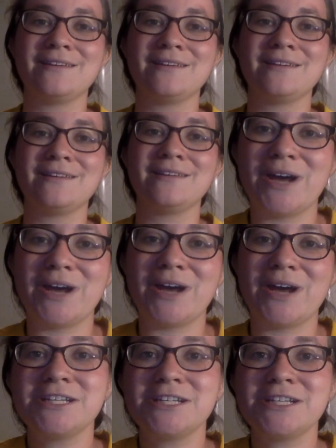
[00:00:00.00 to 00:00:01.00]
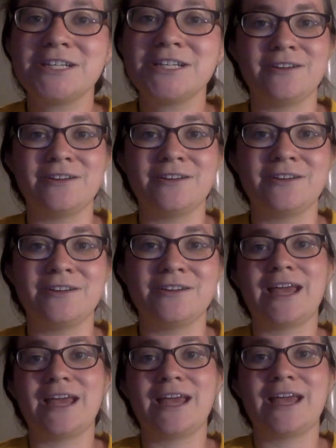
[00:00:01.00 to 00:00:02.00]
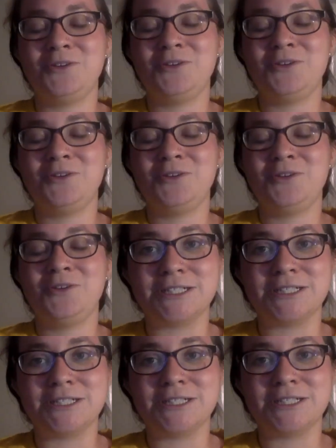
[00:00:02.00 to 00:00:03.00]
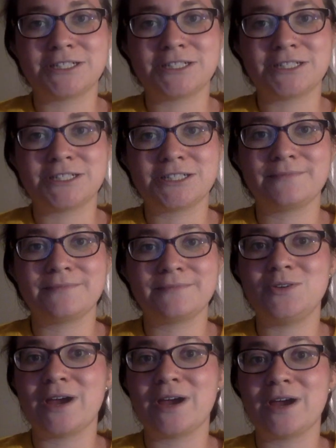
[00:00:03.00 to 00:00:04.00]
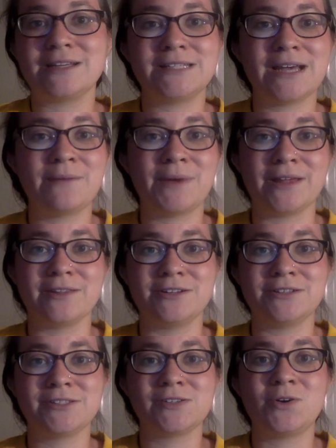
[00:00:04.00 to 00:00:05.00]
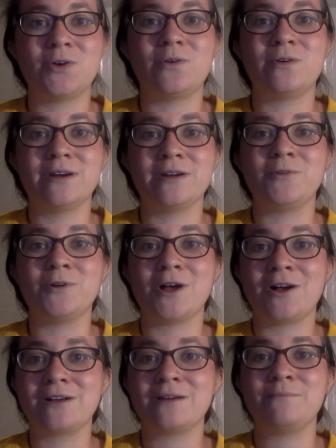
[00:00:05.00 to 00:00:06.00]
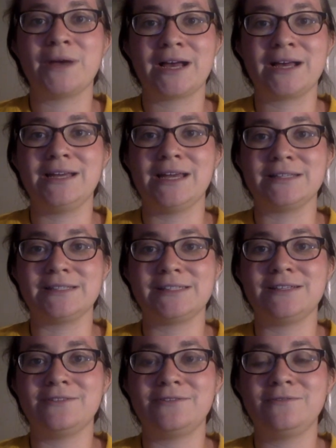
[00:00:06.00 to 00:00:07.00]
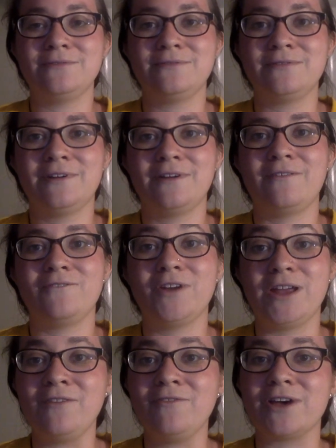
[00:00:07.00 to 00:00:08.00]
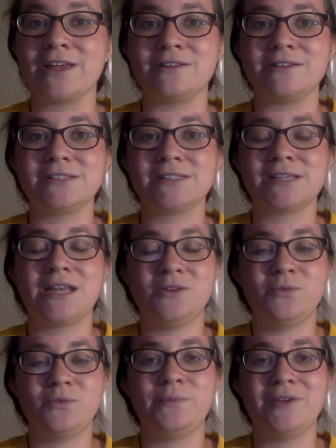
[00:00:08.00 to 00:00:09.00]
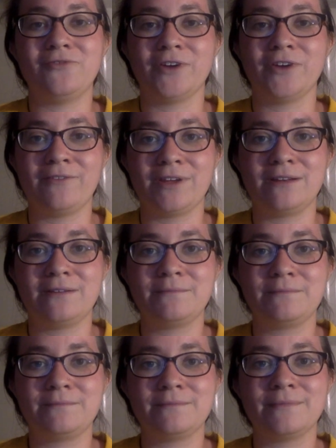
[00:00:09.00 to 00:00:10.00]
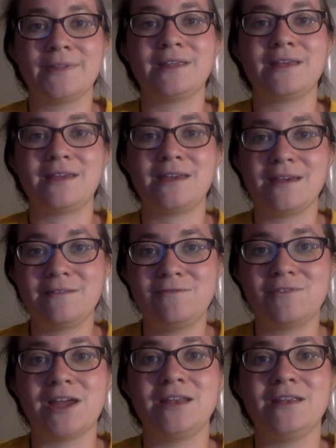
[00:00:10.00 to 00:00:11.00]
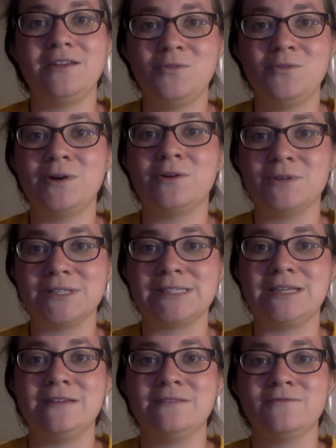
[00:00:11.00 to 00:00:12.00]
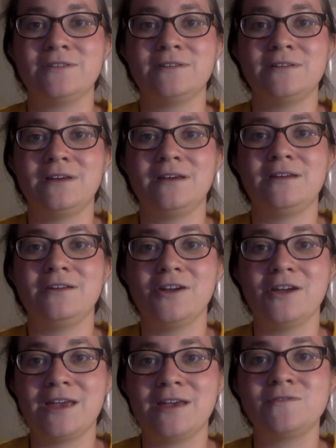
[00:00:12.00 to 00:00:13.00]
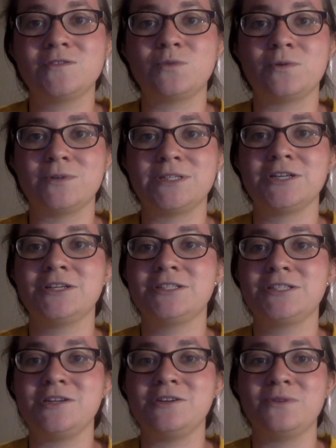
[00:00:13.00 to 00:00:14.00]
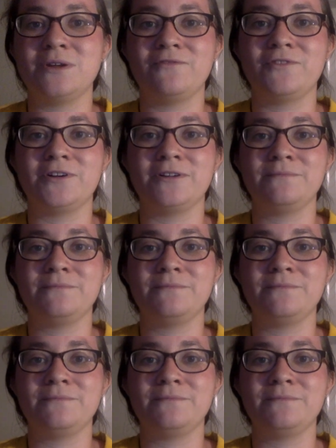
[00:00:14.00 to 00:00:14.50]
Do not judge others, and you will not be judged. Do not condemn others, or it will all come back against you. Forgive others, and you will be forgiven. Give, and you will receive. Your gift will return to you in full.